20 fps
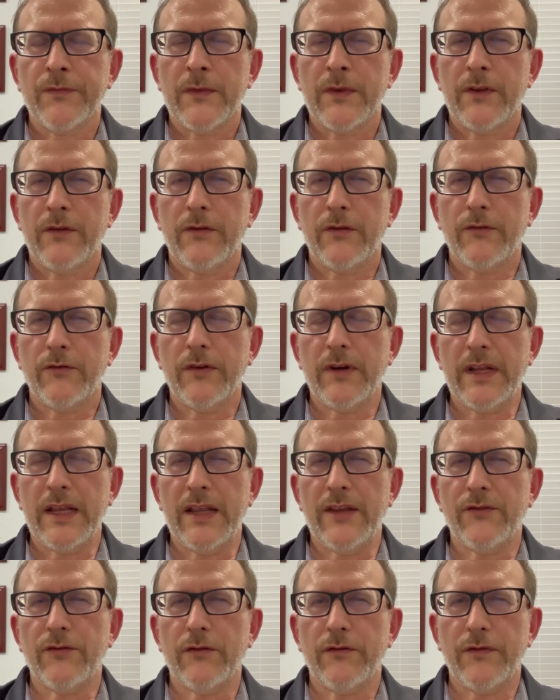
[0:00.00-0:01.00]
So I'll try to
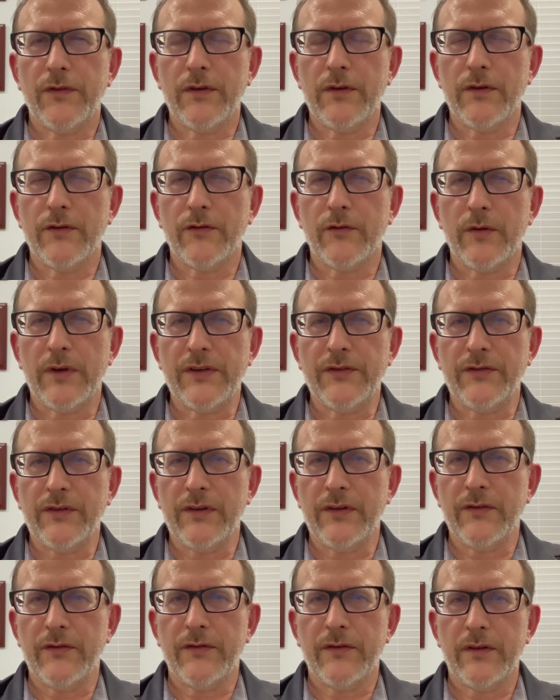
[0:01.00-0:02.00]
answer a few of those
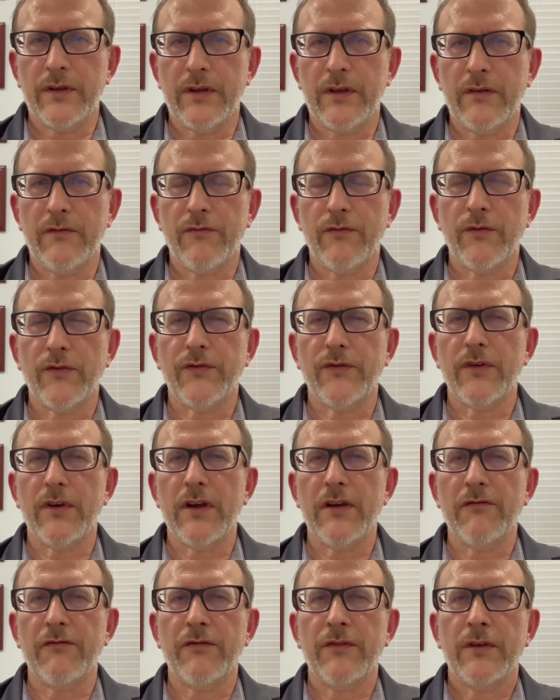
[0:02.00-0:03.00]
questions. First
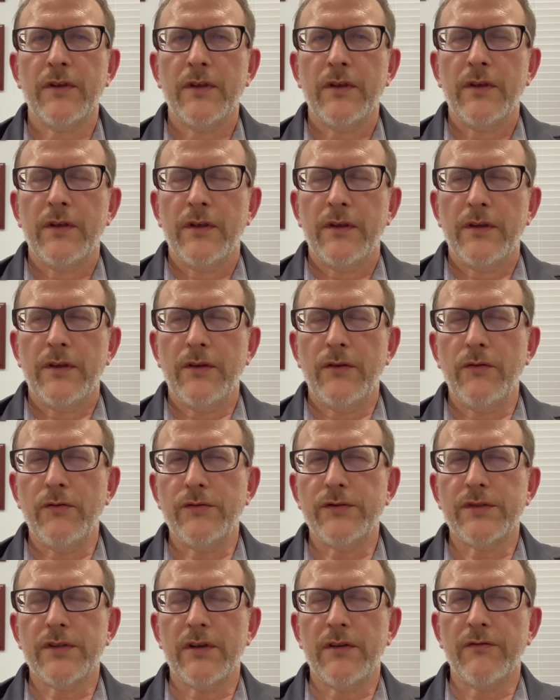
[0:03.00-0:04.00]
off,
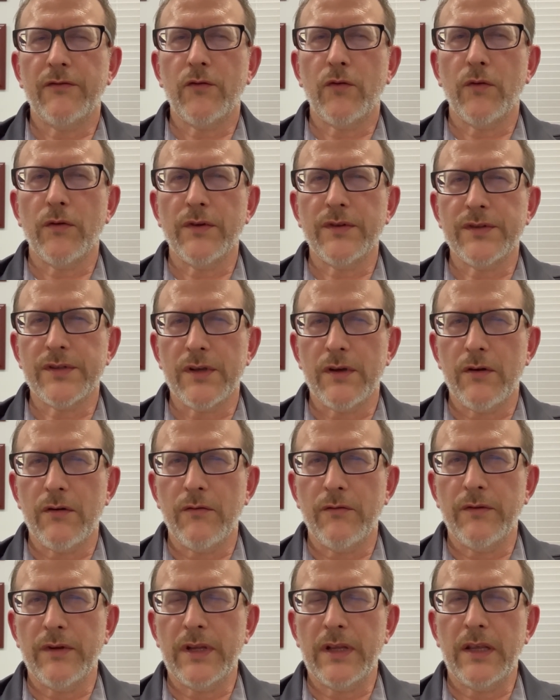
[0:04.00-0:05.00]
use of
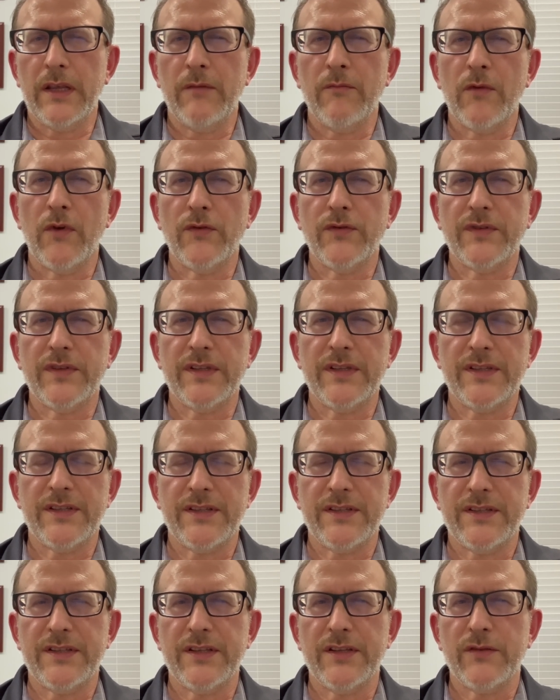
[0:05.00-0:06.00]
cortisone in most
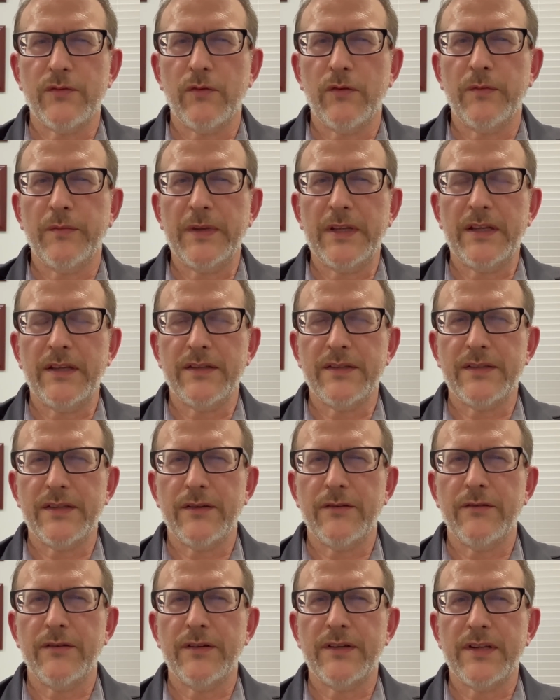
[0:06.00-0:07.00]
instances would be
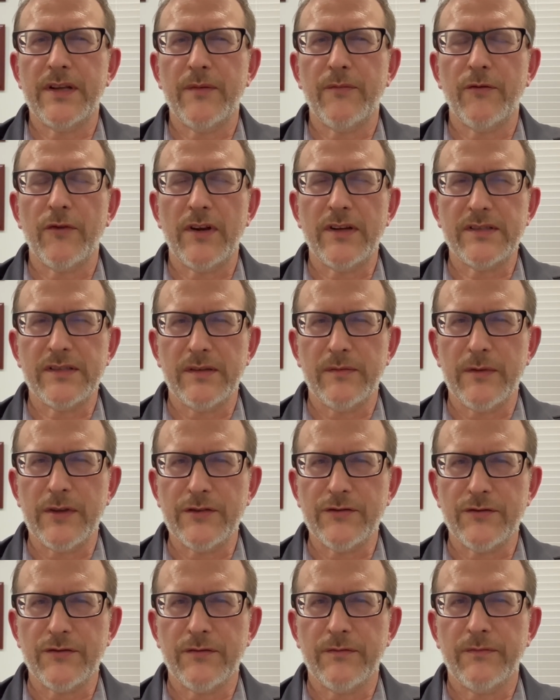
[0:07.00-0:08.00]
considered a temporizing
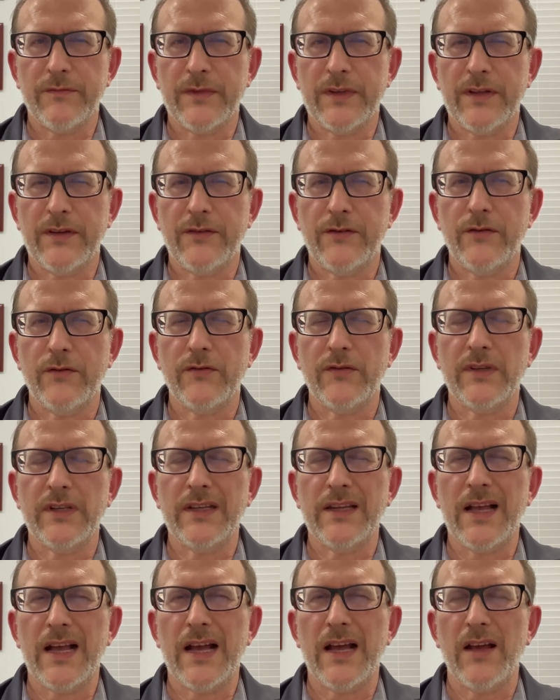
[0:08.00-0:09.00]
measure. It's usually
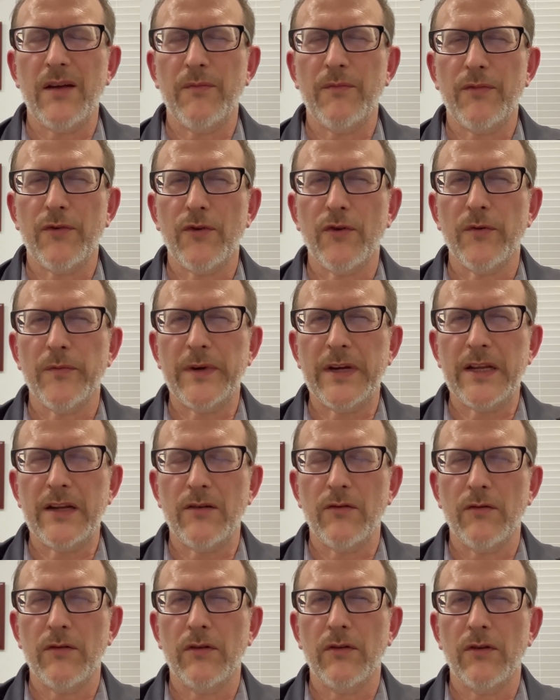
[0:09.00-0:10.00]
not a permanent
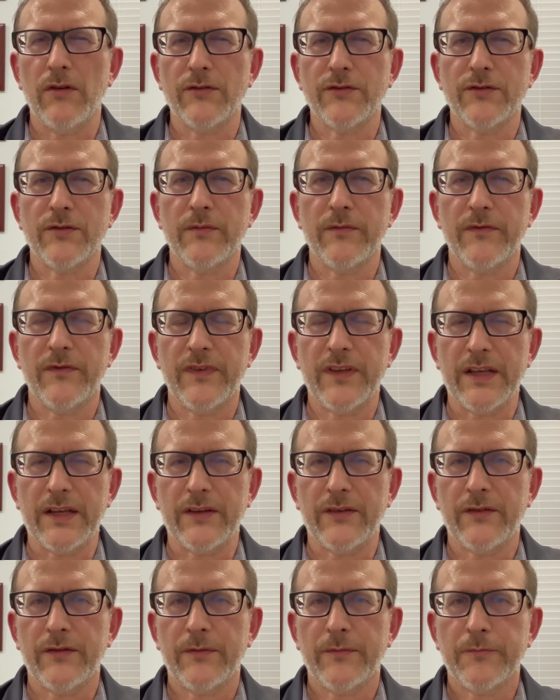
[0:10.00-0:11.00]
or a long-term
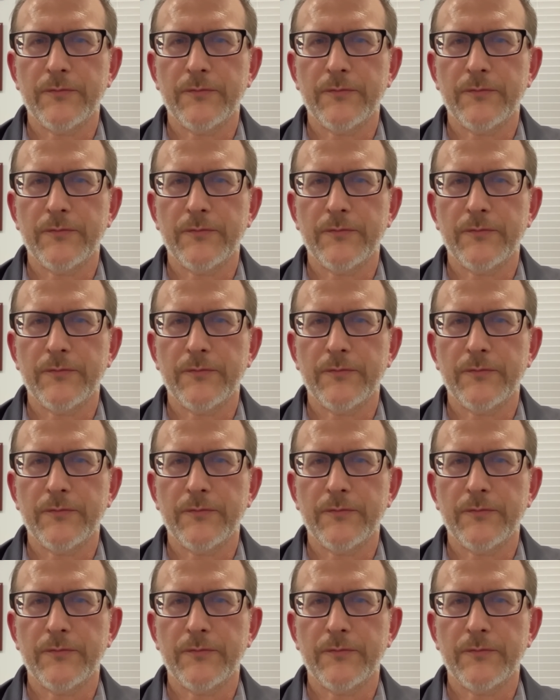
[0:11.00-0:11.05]
fix.